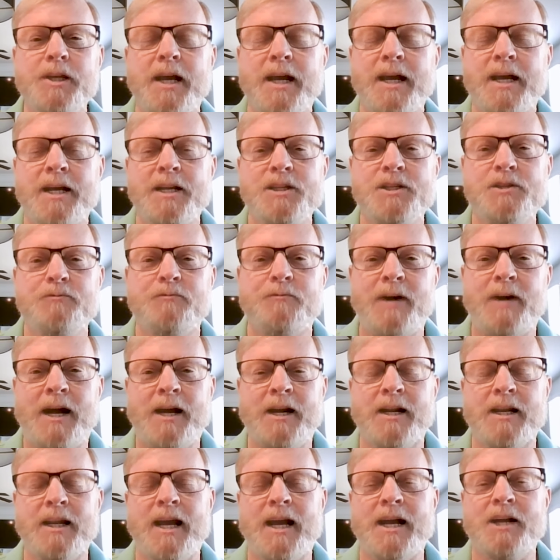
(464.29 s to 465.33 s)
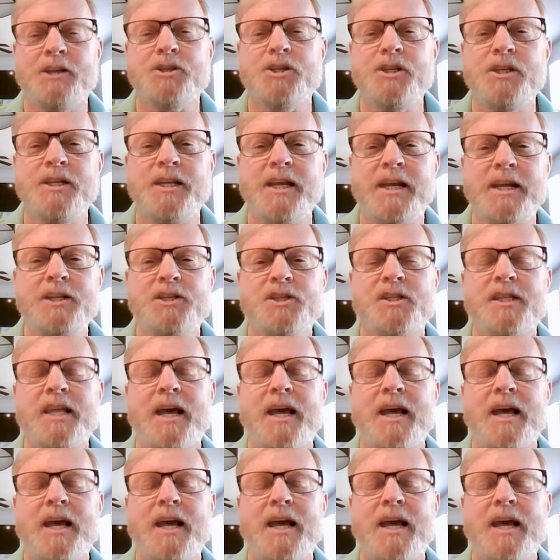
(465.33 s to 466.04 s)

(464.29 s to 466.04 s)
has final action dates.